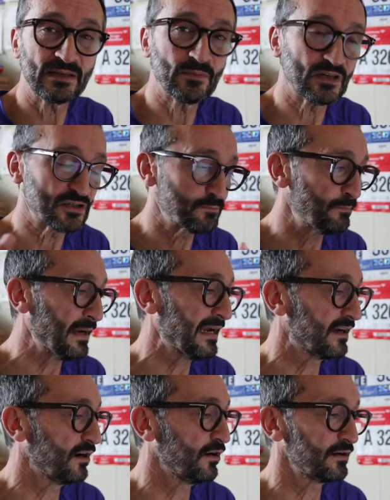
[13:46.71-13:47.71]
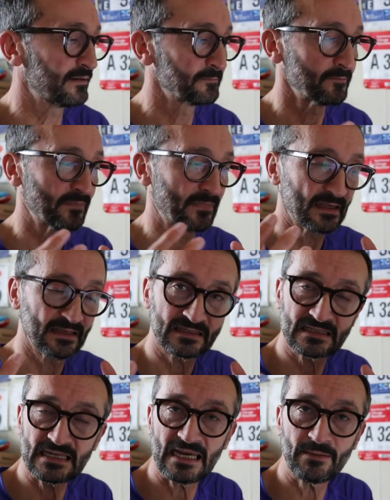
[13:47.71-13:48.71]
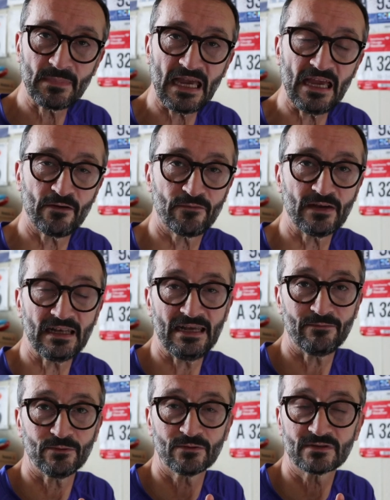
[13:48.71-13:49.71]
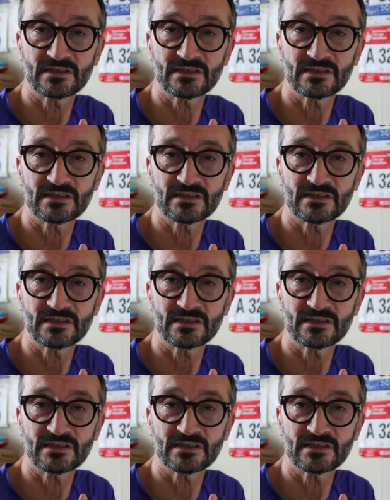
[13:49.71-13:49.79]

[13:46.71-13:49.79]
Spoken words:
much bang on, same effort level.